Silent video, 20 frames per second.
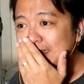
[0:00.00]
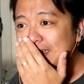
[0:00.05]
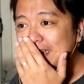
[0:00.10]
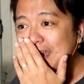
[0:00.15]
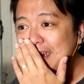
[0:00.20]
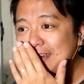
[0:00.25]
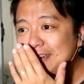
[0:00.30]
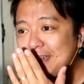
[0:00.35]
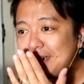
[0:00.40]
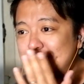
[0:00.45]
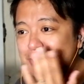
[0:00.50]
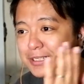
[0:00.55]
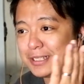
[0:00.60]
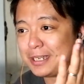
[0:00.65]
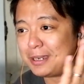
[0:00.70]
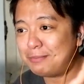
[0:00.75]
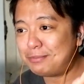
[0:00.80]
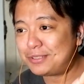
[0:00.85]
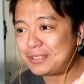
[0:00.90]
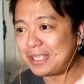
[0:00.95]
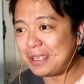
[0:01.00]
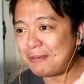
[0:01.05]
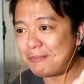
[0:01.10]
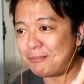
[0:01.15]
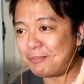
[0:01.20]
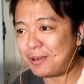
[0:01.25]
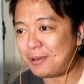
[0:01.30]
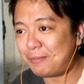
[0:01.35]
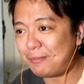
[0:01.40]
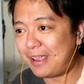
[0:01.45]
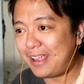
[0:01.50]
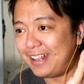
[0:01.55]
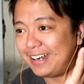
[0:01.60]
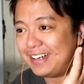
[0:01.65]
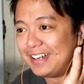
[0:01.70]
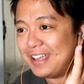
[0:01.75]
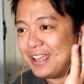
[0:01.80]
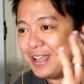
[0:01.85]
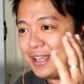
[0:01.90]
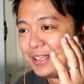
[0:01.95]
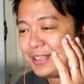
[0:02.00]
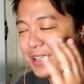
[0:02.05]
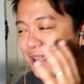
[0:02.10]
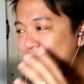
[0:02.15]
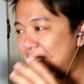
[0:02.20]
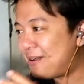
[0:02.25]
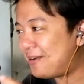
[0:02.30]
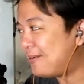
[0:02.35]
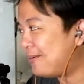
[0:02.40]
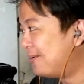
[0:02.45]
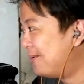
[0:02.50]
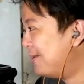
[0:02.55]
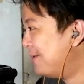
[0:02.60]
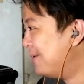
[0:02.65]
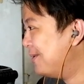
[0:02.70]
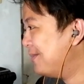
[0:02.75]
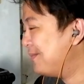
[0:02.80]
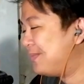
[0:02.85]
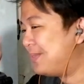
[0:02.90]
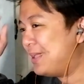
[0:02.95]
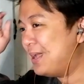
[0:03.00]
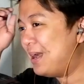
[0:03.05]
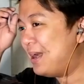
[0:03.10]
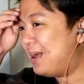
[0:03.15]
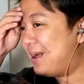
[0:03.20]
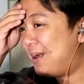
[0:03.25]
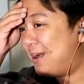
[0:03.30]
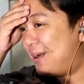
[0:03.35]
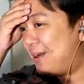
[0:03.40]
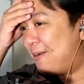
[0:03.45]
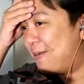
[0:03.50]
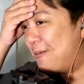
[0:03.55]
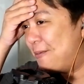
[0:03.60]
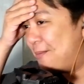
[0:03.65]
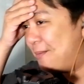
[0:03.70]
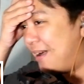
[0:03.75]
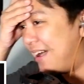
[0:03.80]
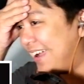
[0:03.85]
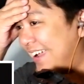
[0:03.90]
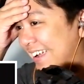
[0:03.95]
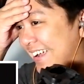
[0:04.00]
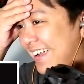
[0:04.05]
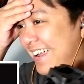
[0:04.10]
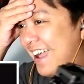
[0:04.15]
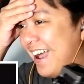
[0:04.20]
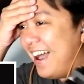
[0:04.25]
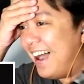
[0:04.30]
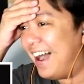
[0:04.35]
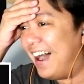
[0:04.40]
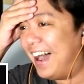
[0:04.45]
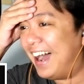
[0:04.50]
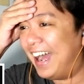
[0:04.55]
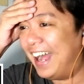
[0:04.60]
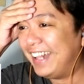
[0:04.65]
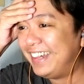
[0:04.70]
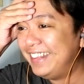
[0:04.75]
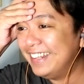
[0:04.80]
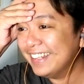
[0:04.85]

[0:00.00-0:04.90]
and there's dubstep, my man. Yo, oh my god.